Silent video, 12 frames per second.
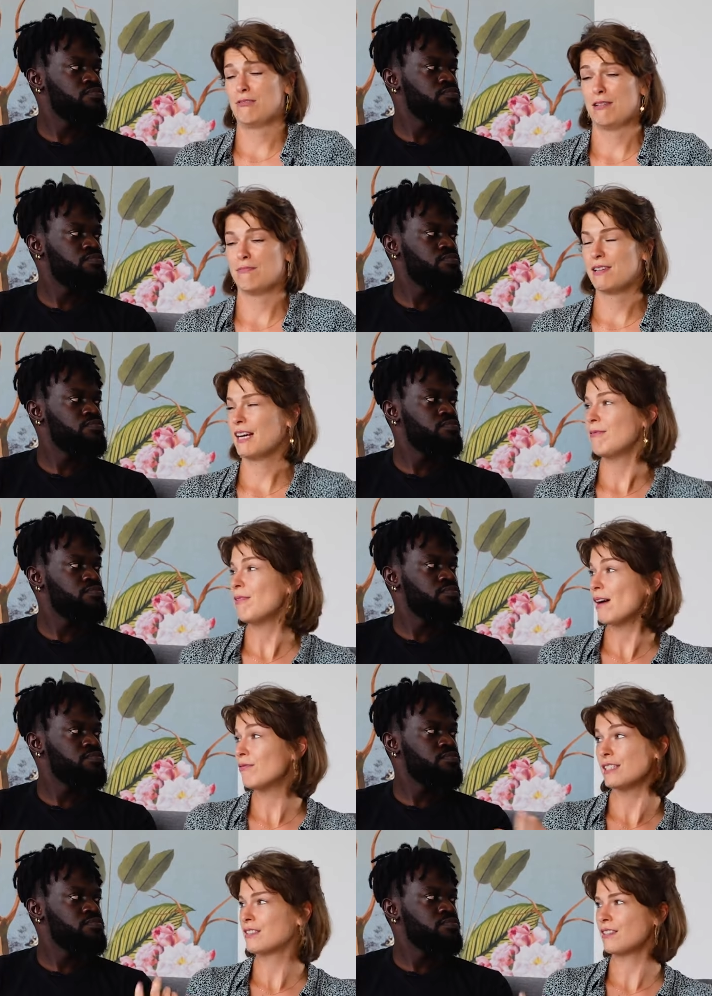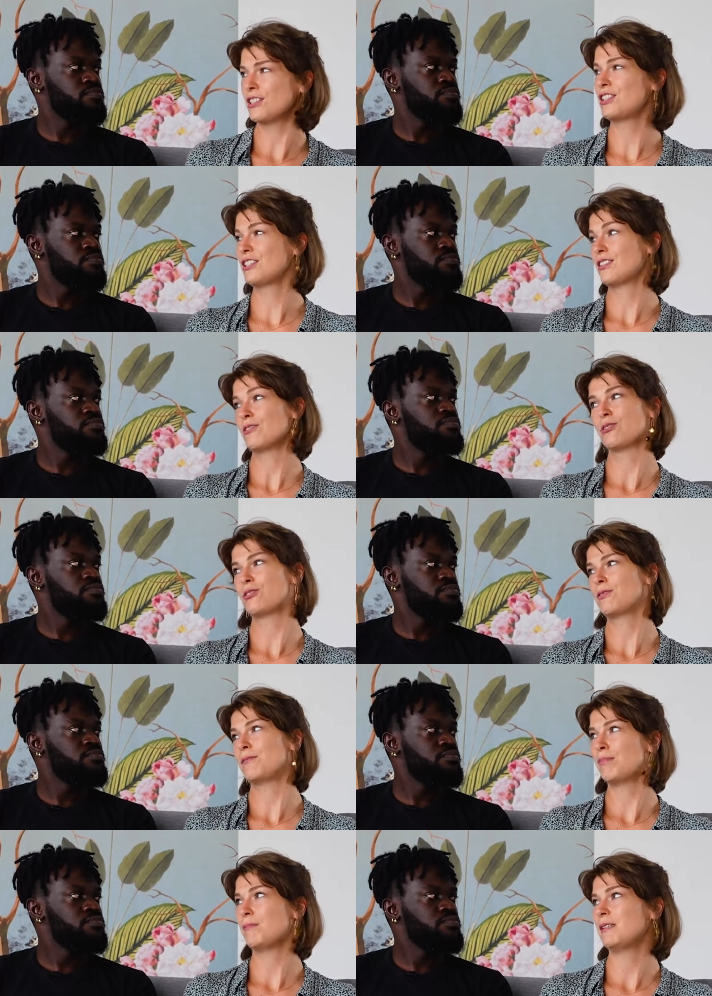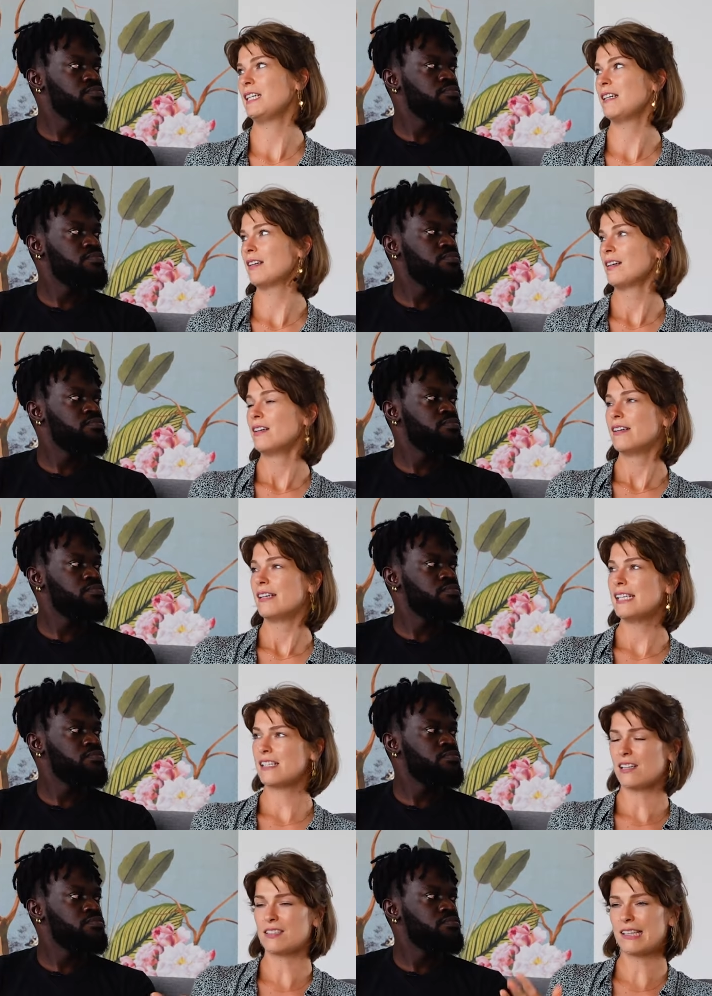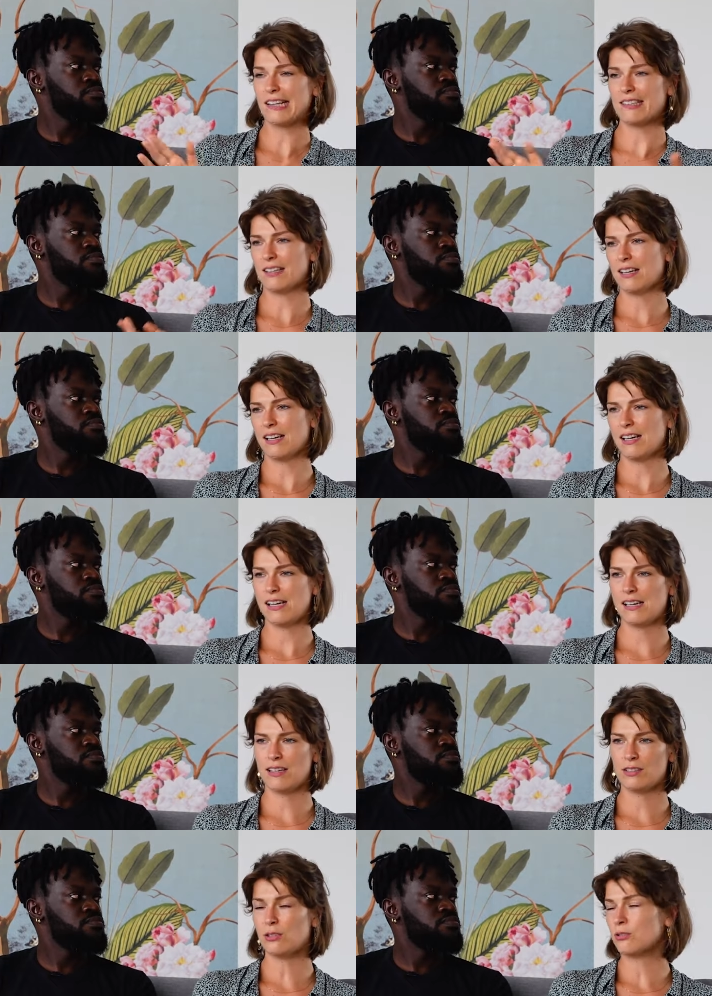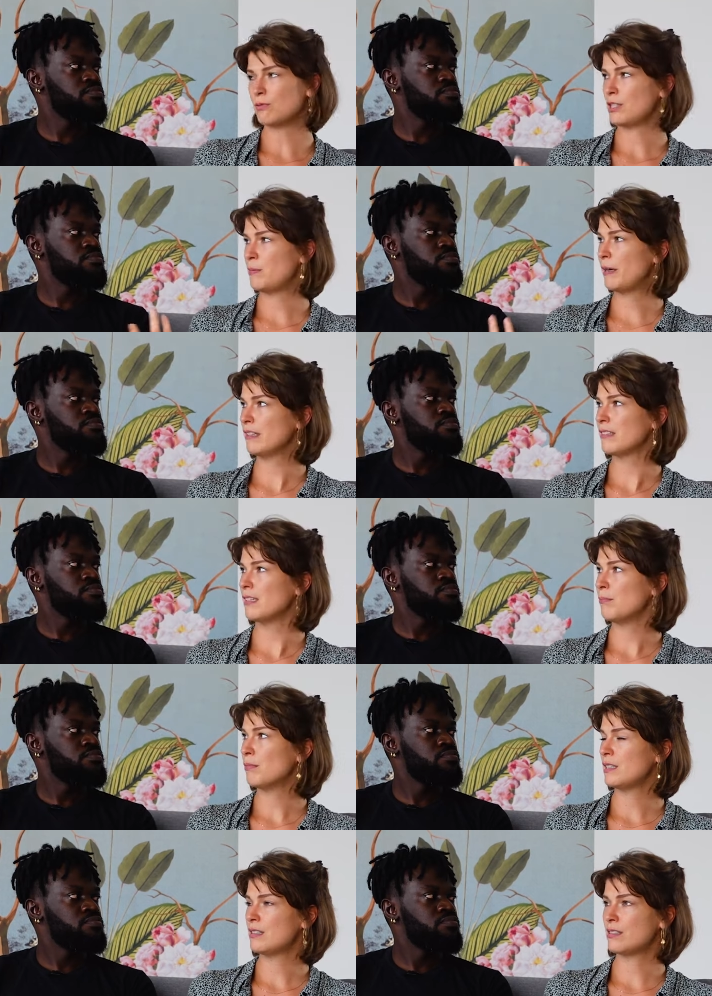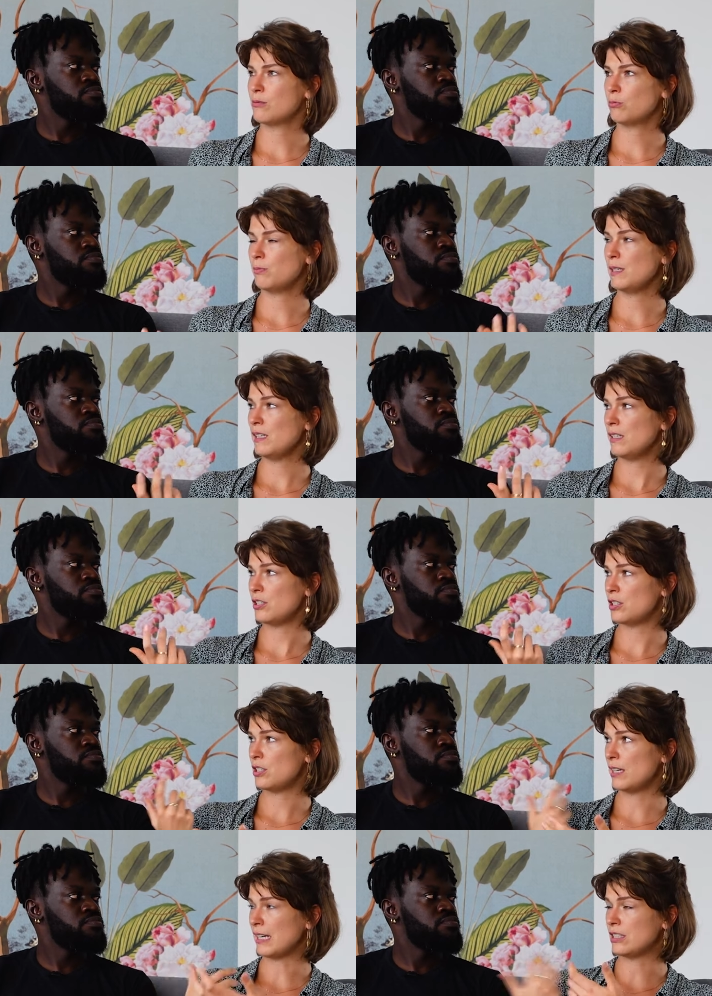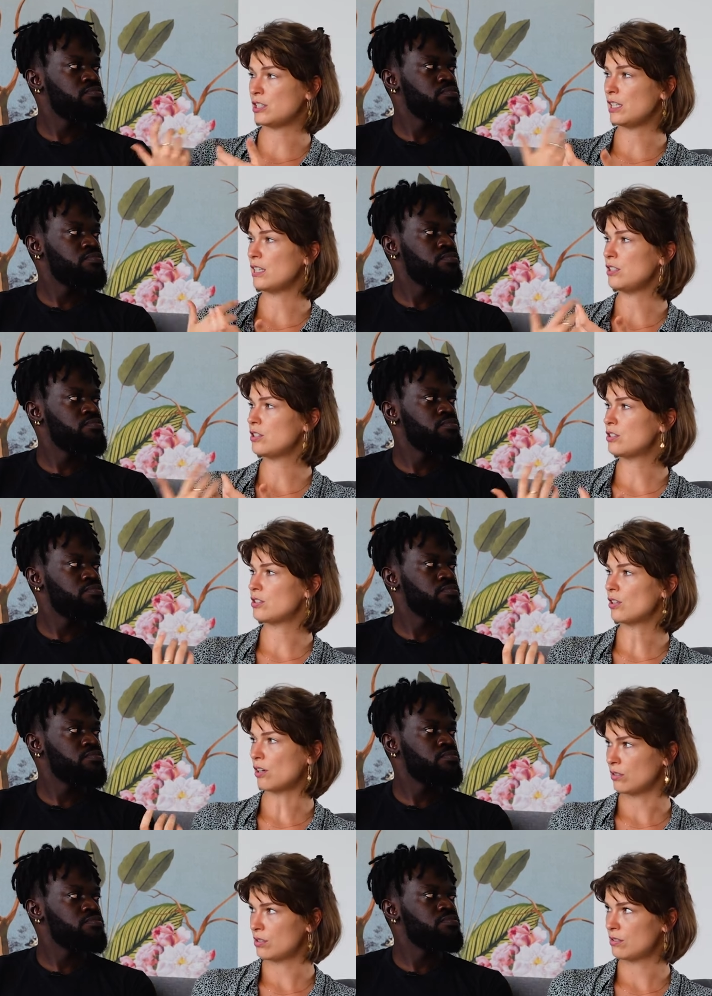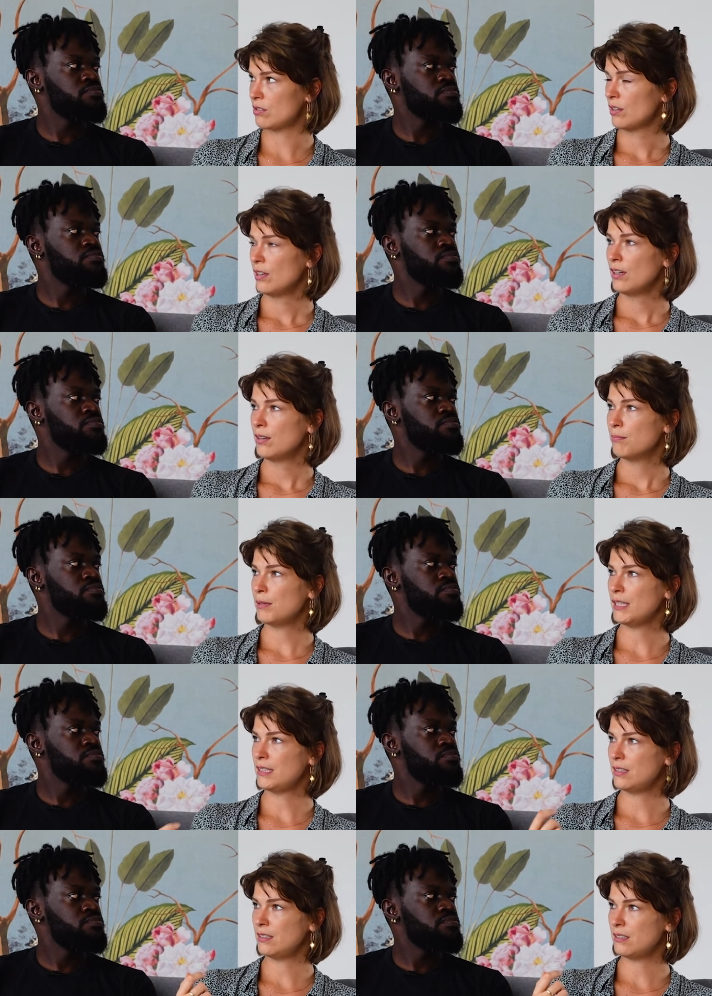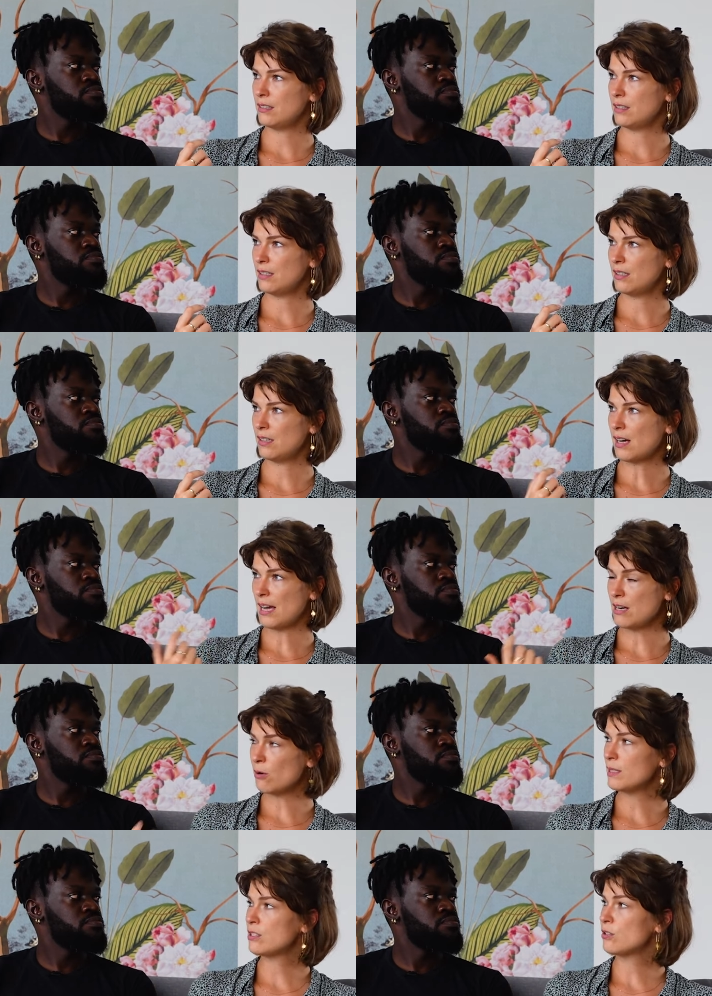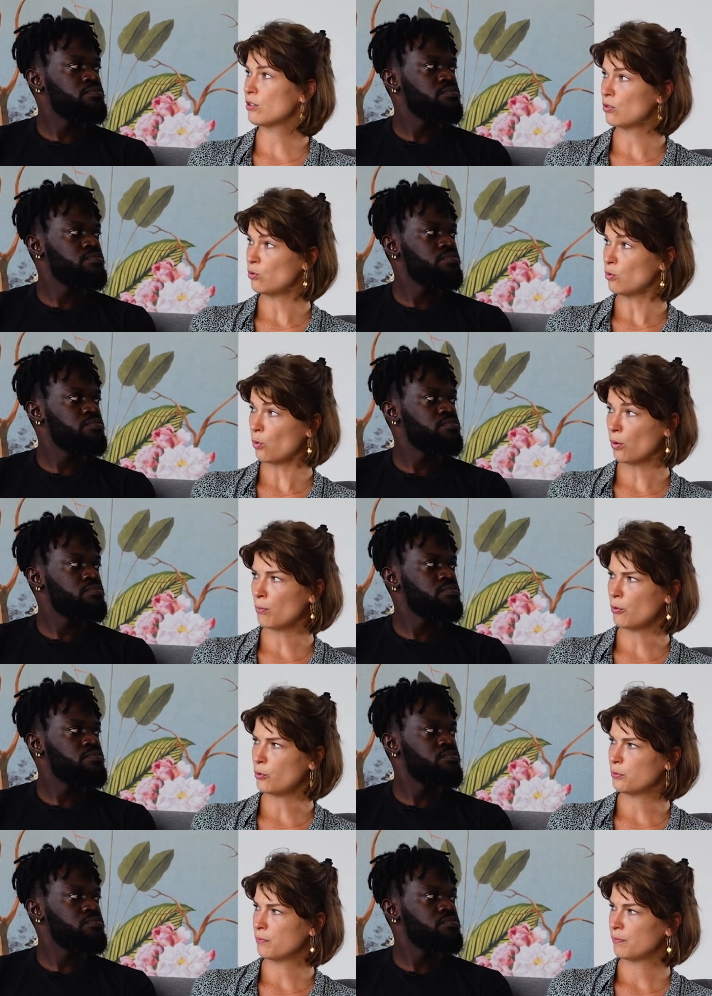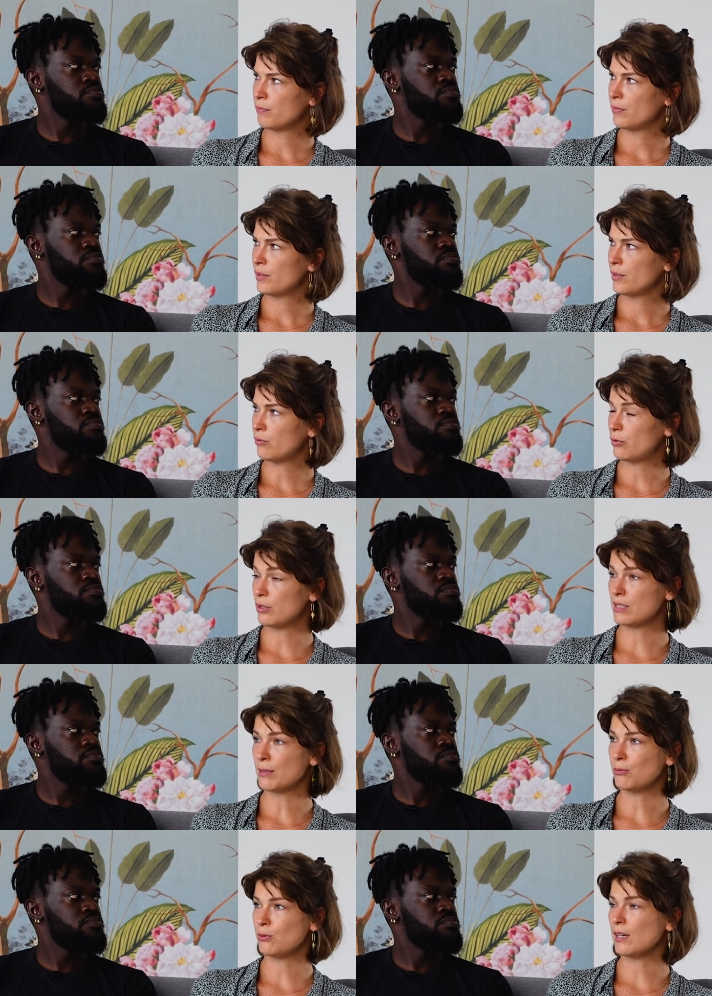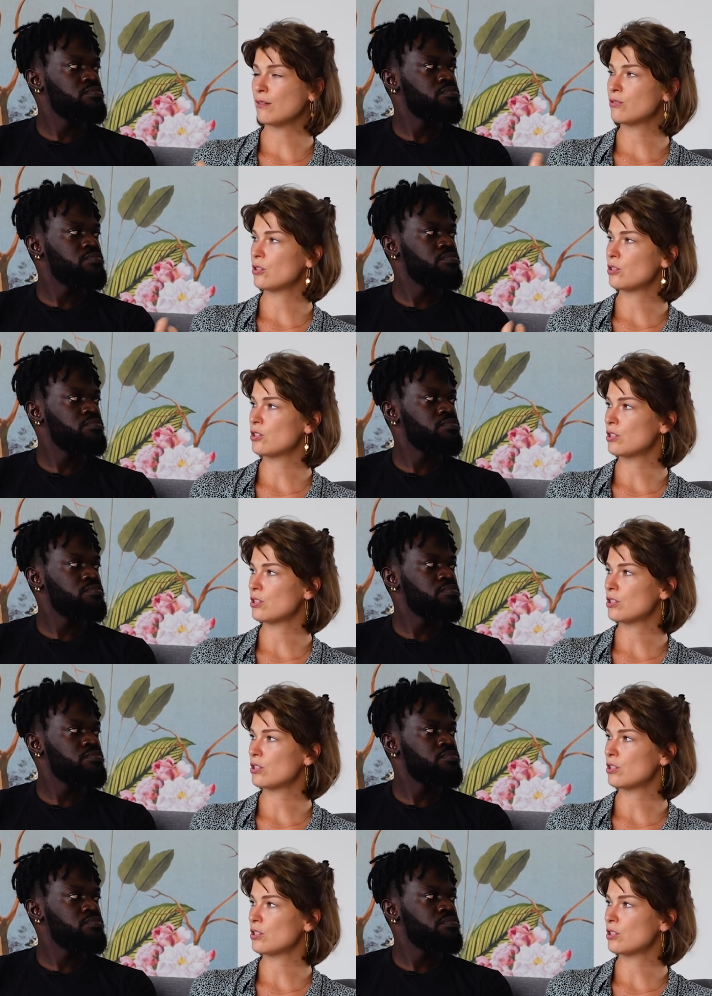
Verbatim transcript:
Speaker 1: to him. Like, we have discussions also in public. It's not that I don't respect him, but we exchange thoughts. But I know it's not normal, for example, to have such